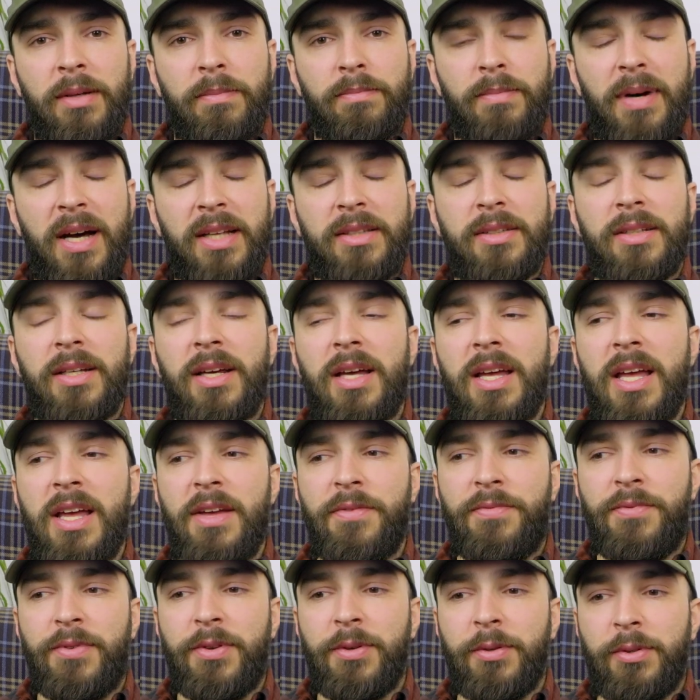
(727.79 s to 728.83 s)
But
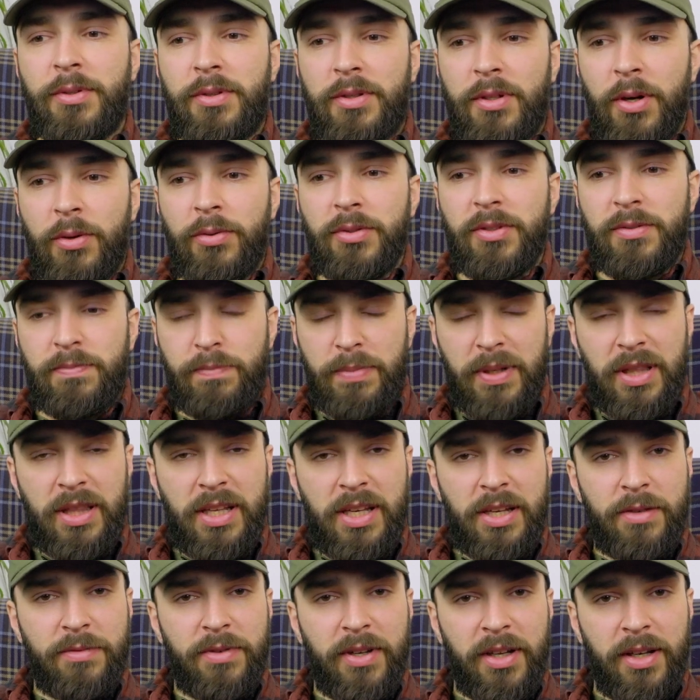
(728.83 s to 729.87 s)
if you don't
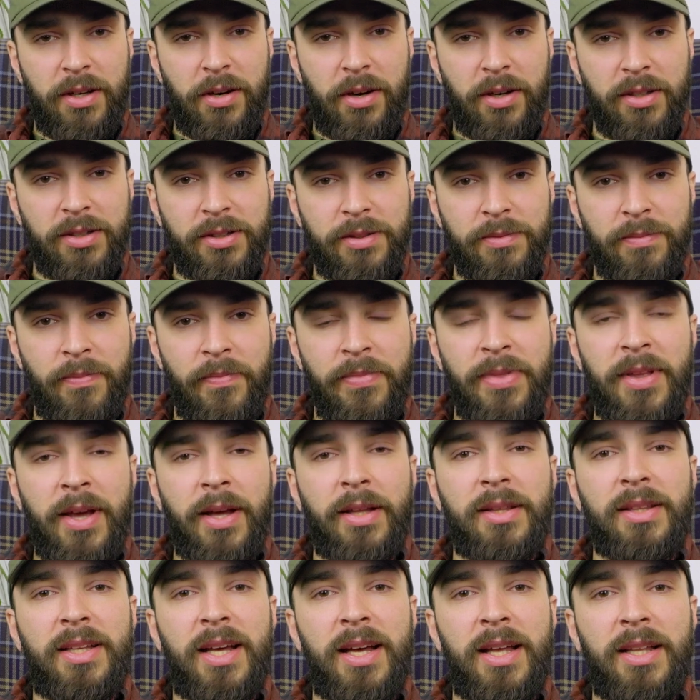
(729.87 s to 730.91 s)
believe in God,
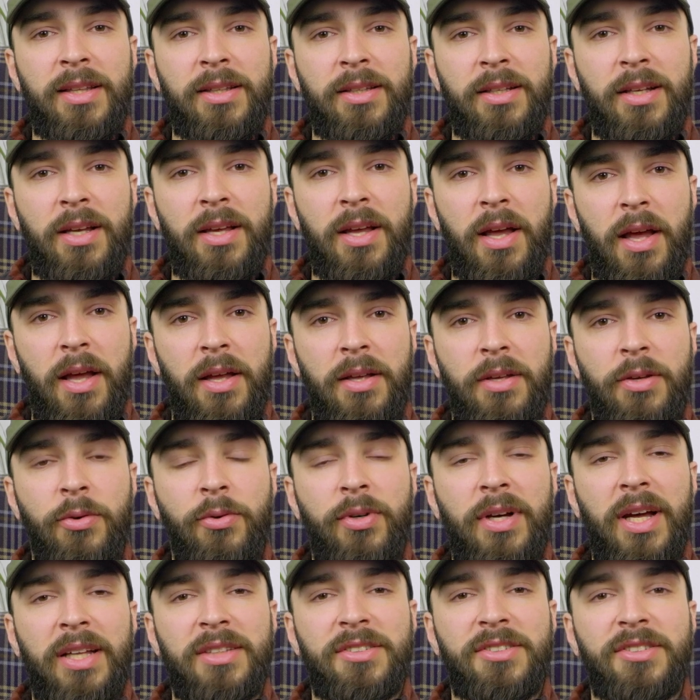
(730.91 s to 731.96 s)
then you
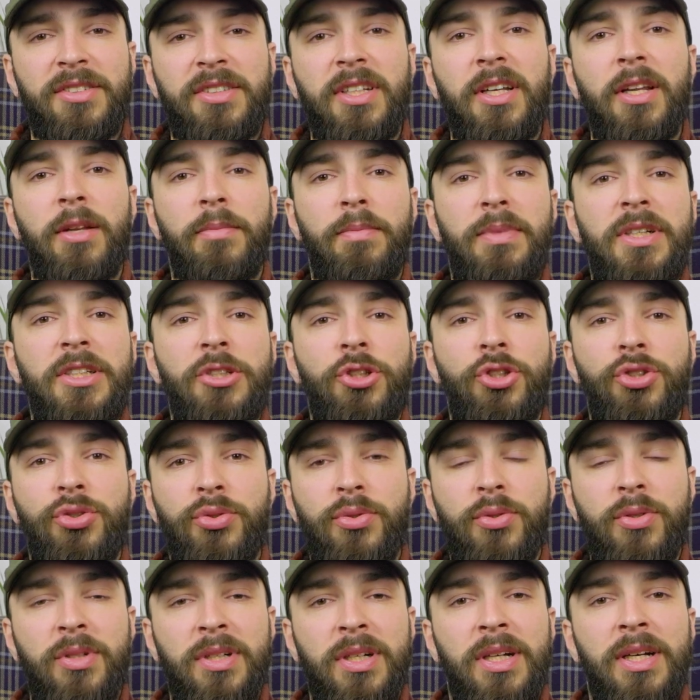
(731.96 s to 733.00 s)
can still be
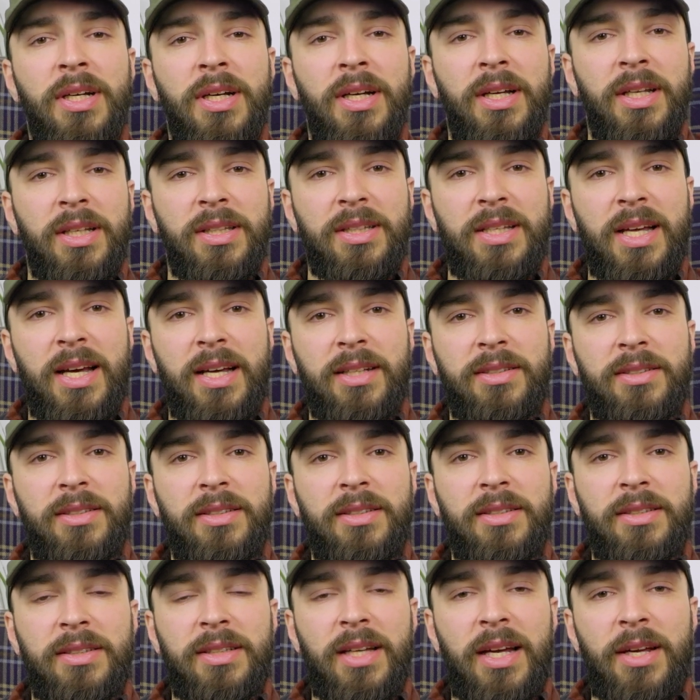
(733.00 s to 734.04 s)
sure that
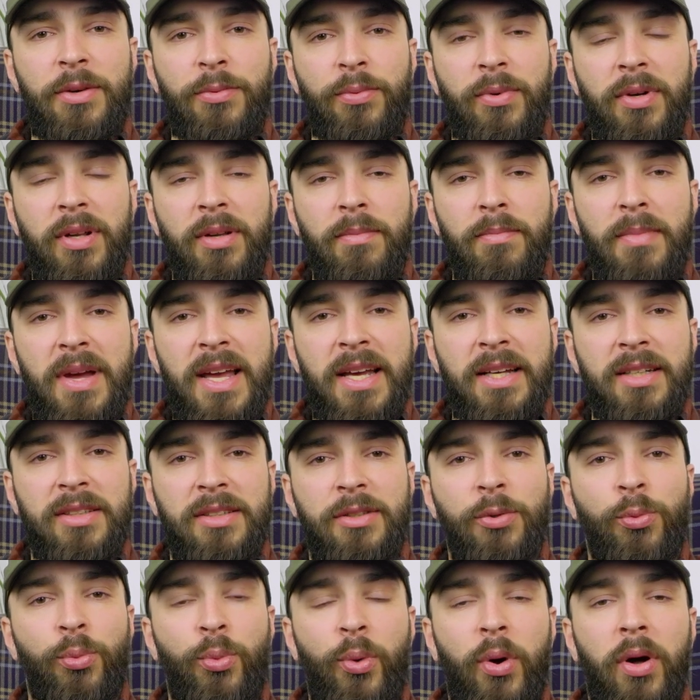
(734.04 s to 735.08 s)
they will make
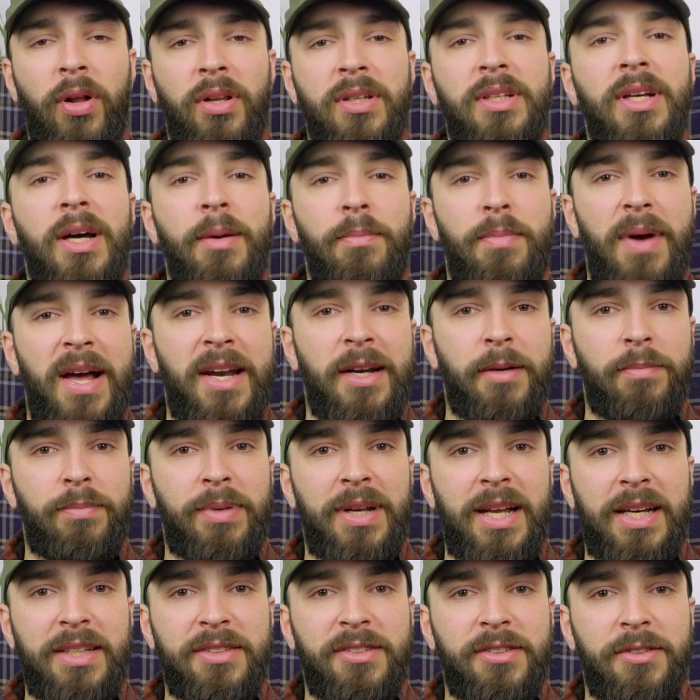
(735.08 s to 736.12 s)
the world a better
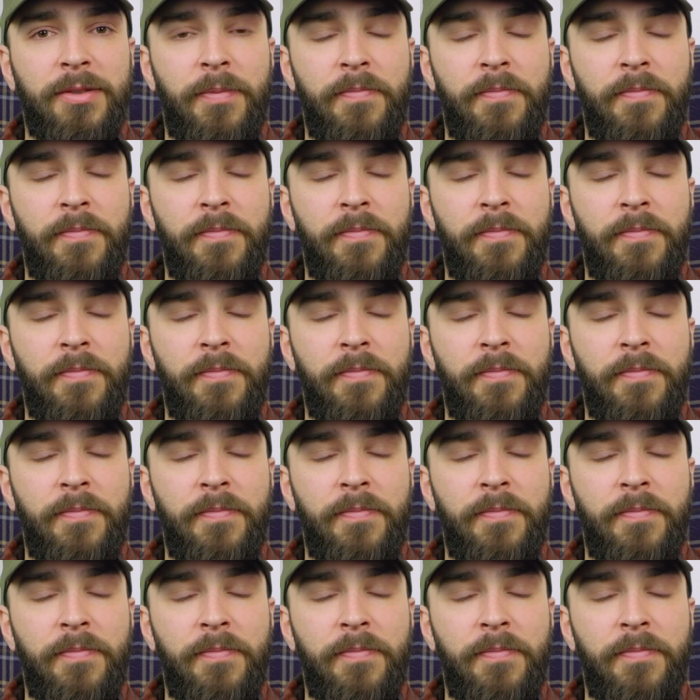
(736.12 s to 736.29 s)
place.